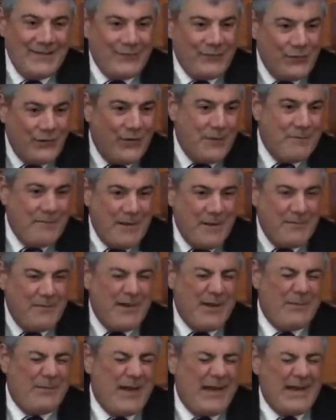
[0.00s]
If you
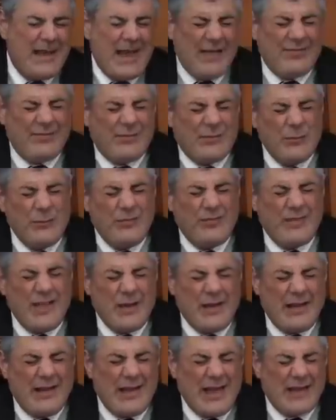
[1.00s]
remember my last
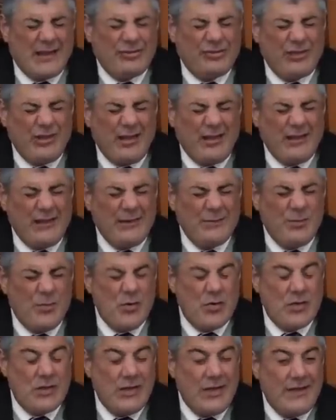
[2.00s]
Tuesday lecture in
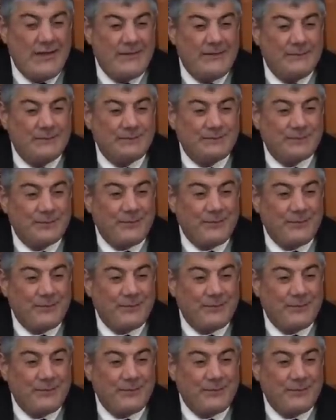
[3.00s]
Brooklyn,